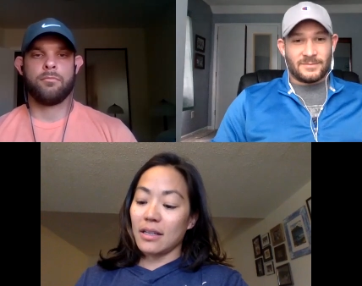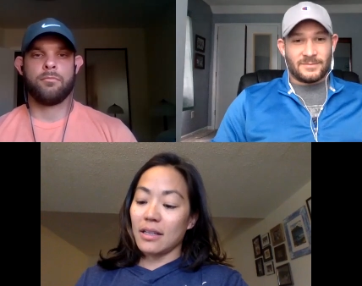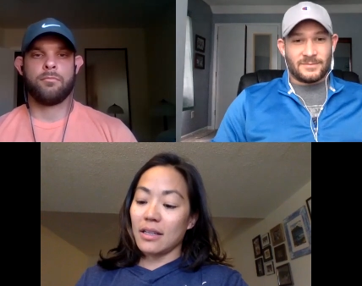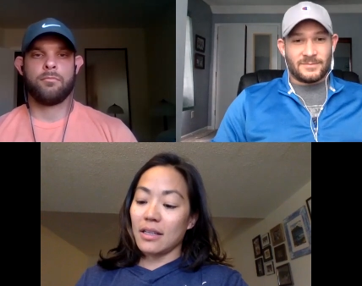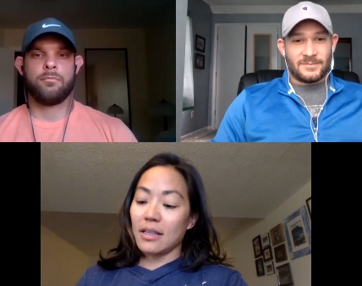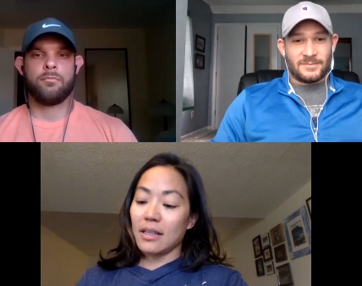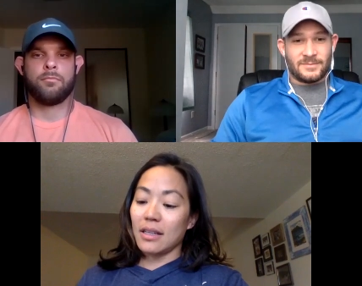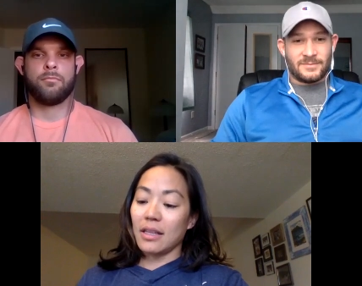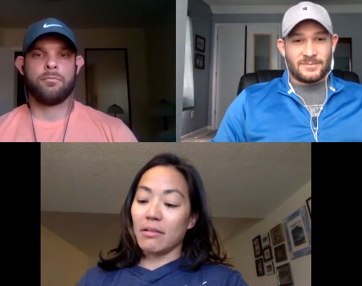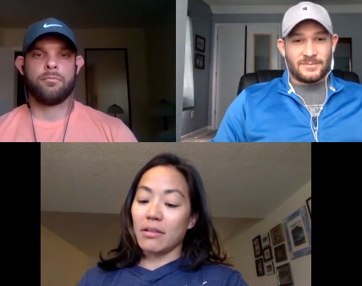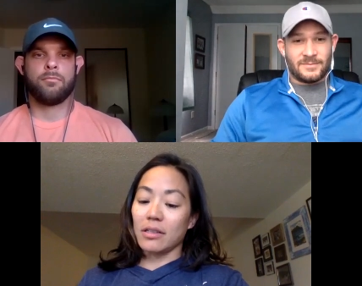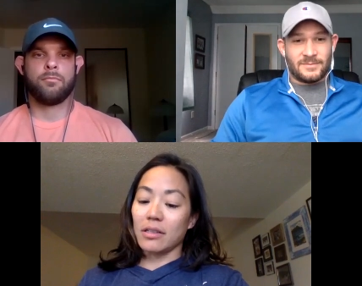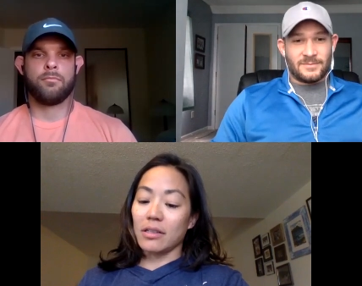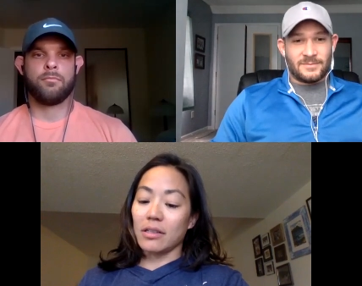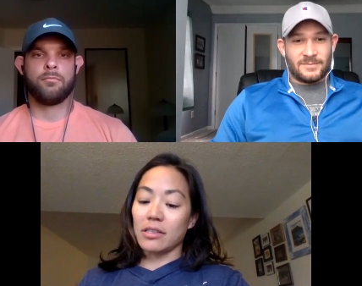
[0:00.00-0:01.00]
Speaker 1: they were
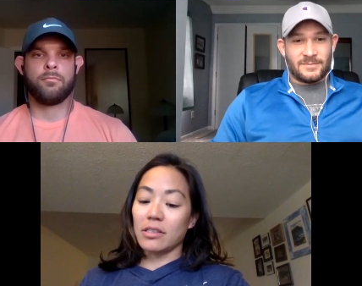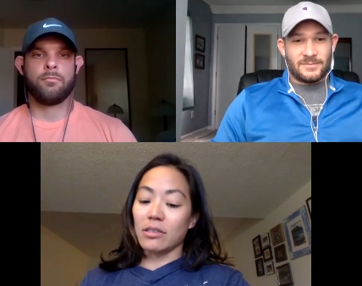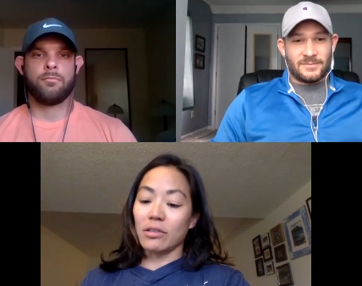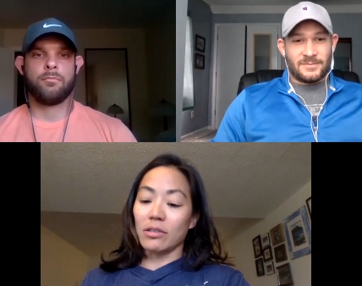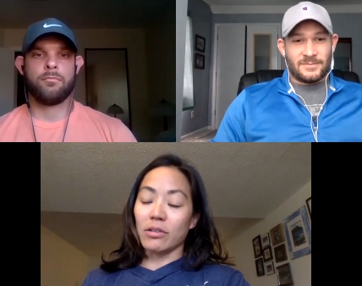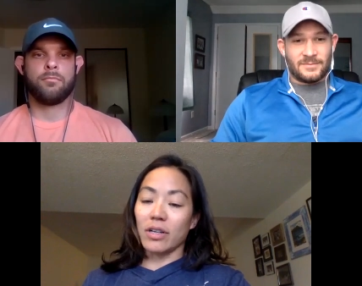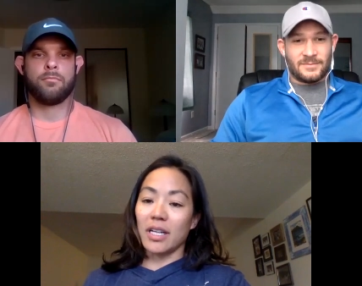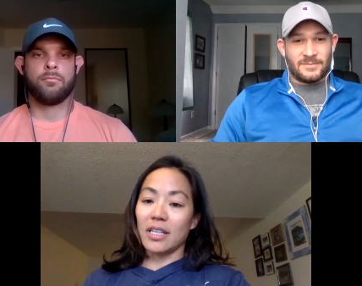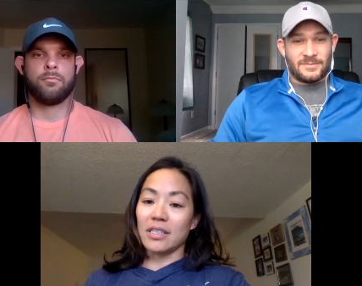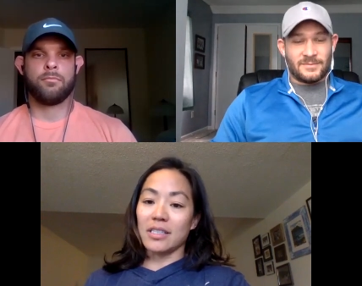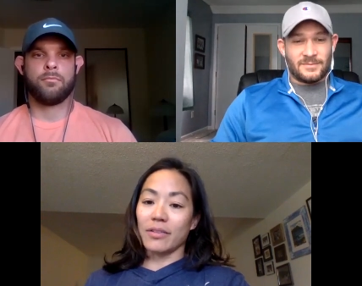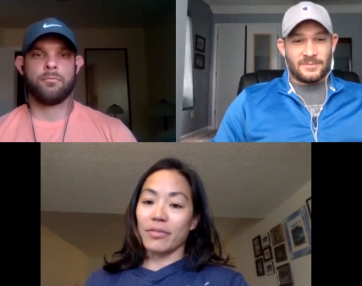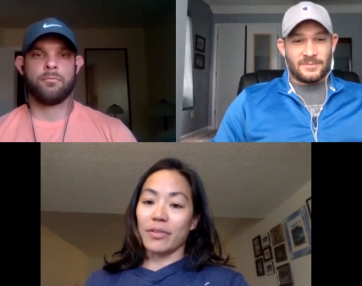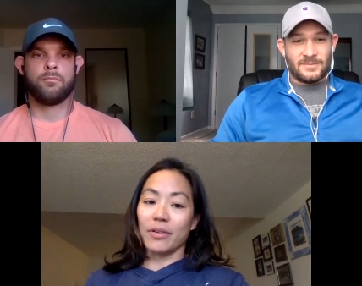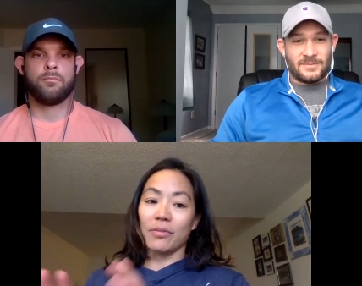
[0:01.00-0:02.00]
so great
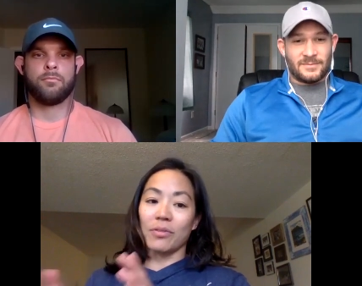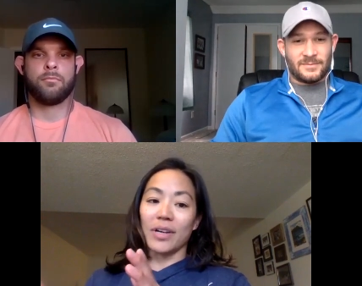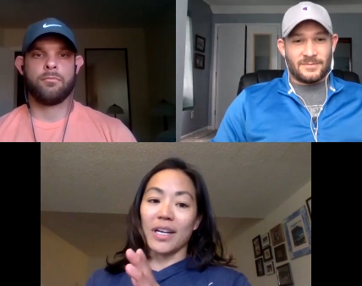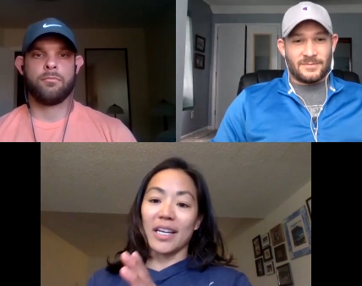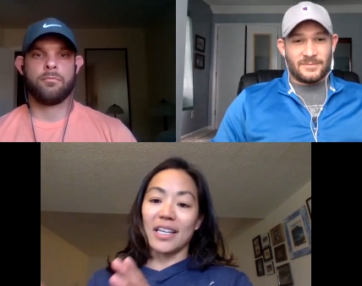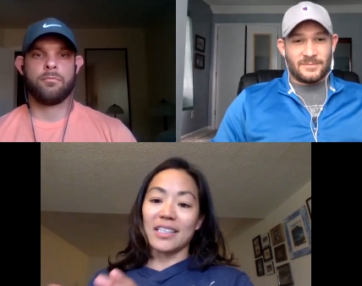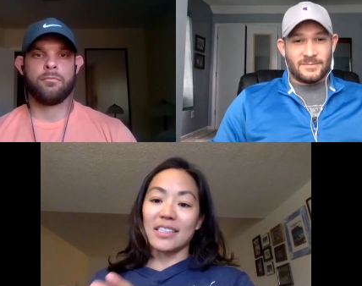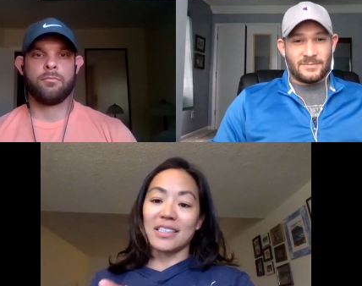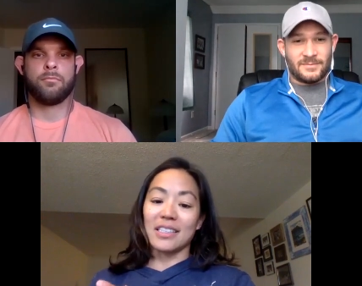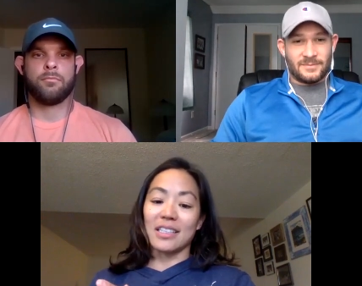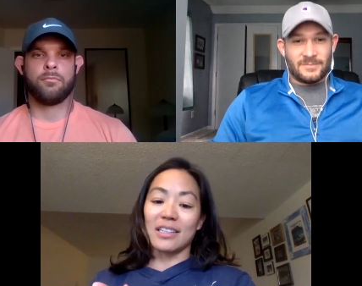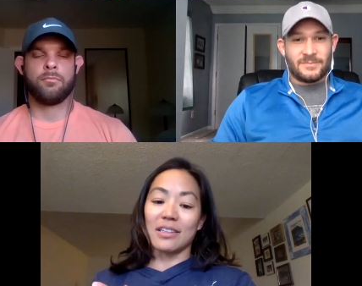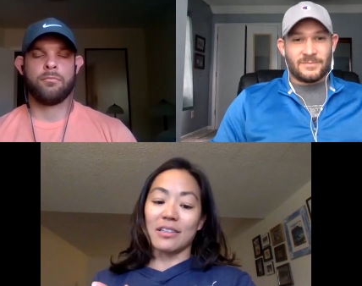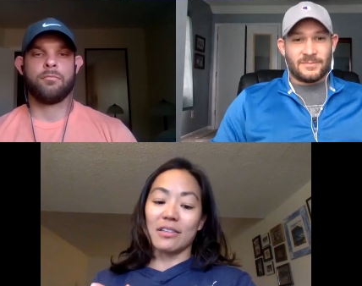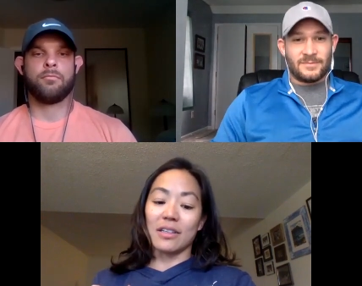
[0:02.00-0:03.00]
in different
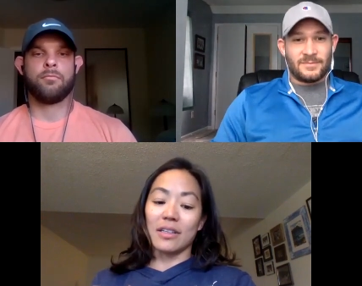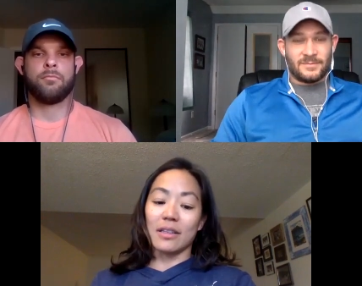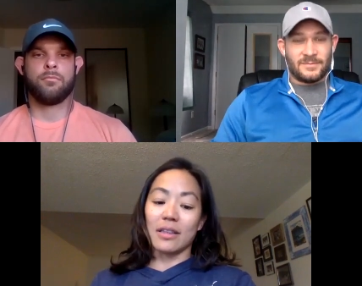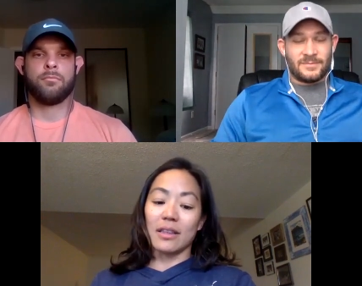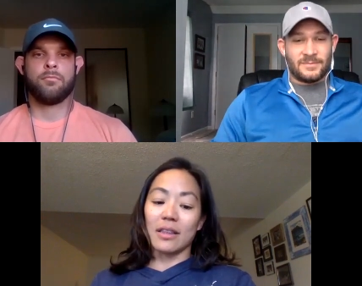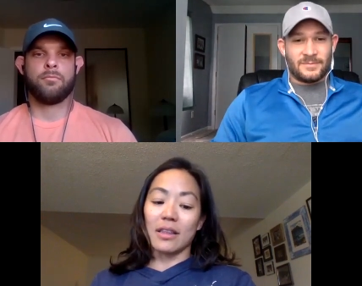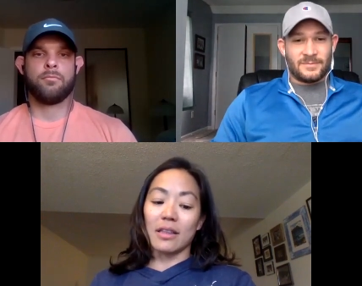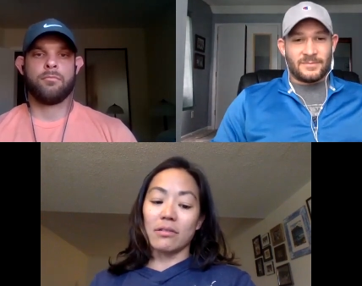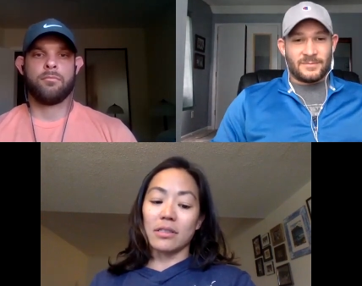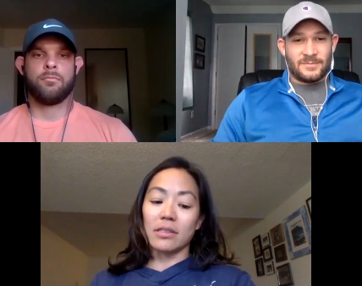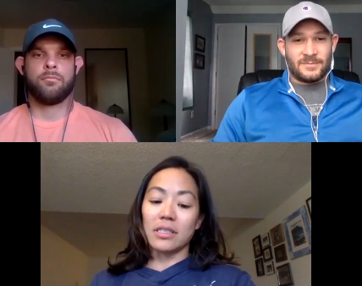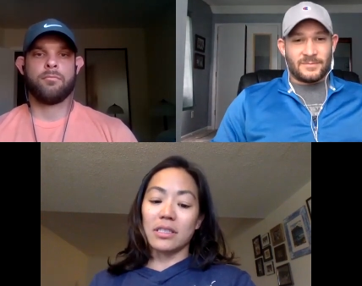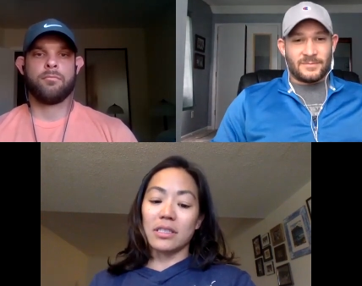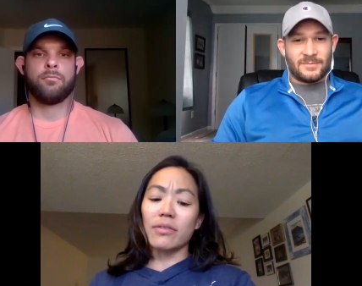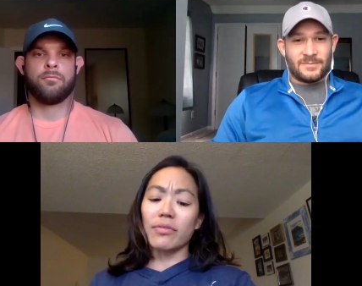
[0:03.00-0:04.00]
ways, you know, and there
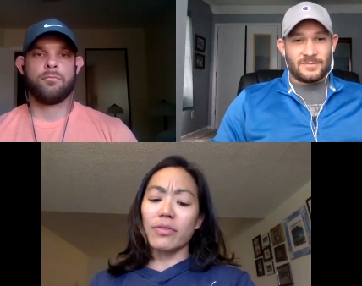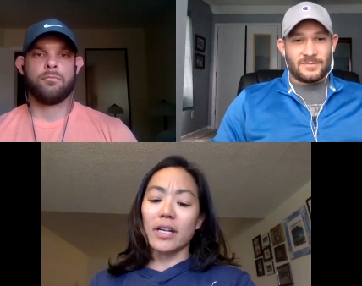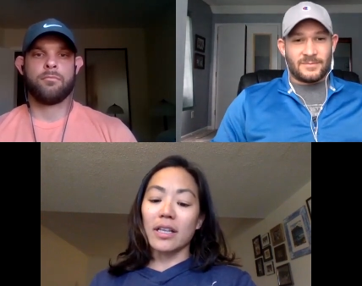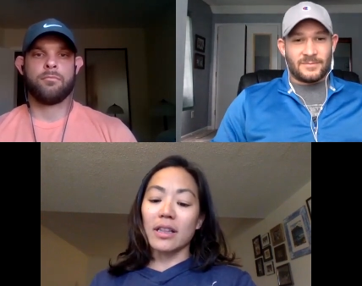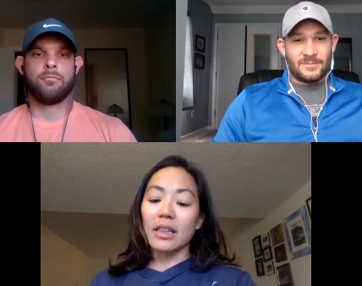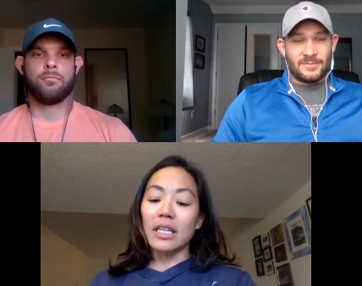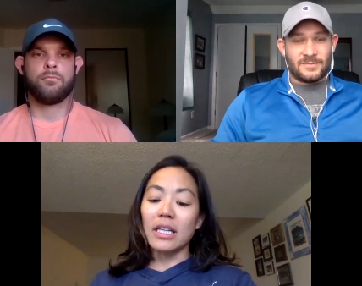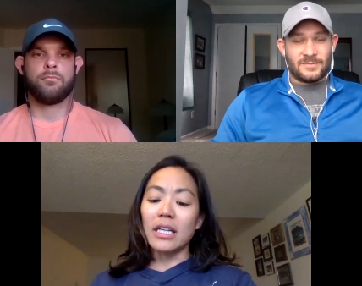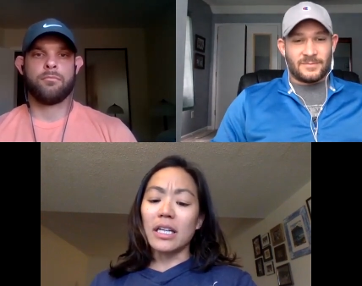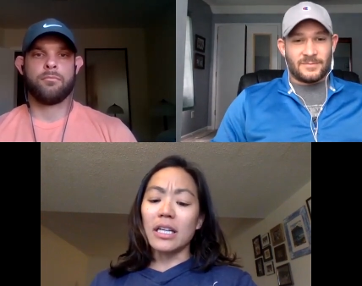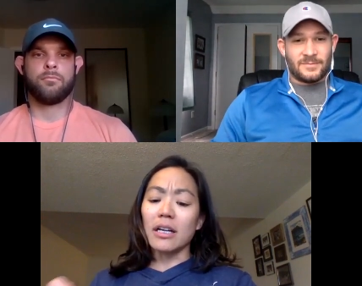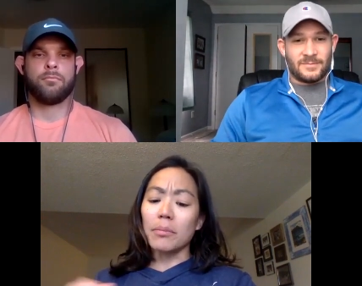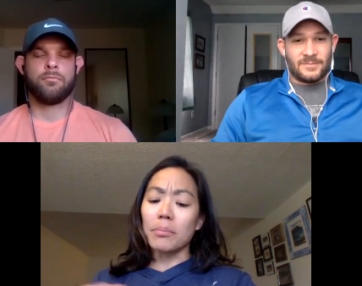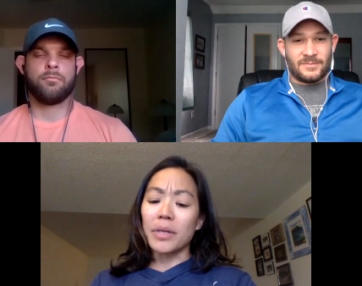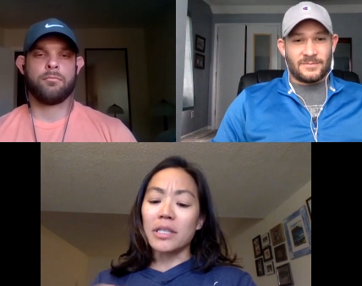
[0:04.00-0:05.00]
was different leading
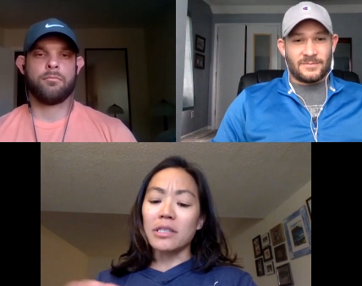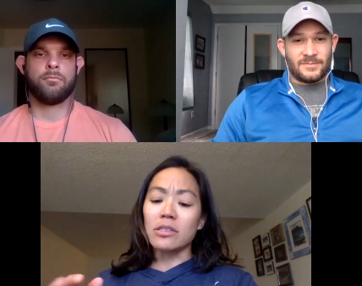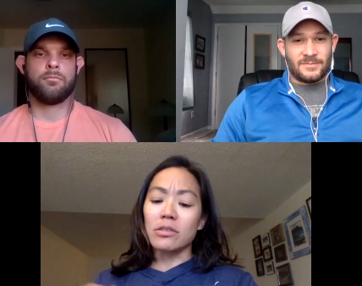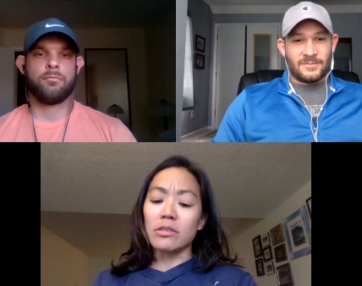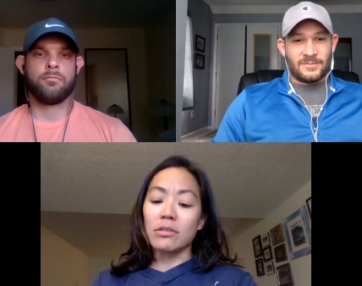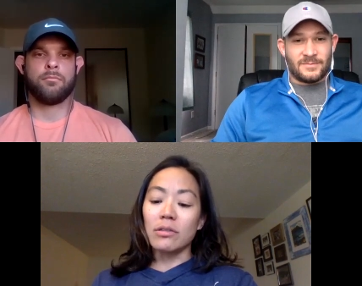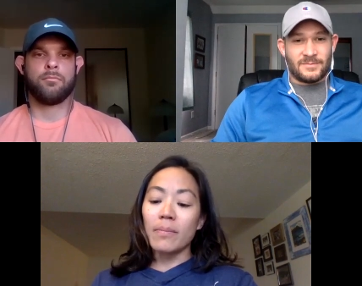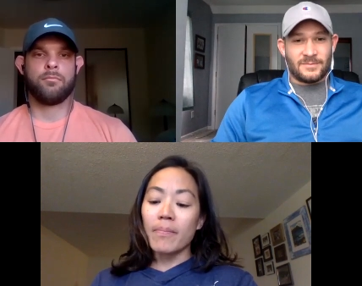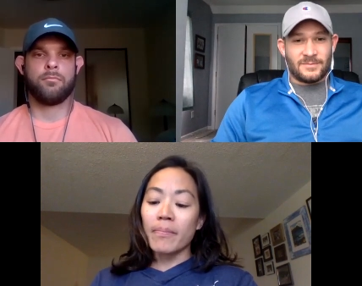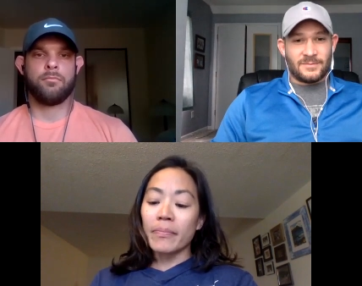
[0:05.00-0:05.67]
up into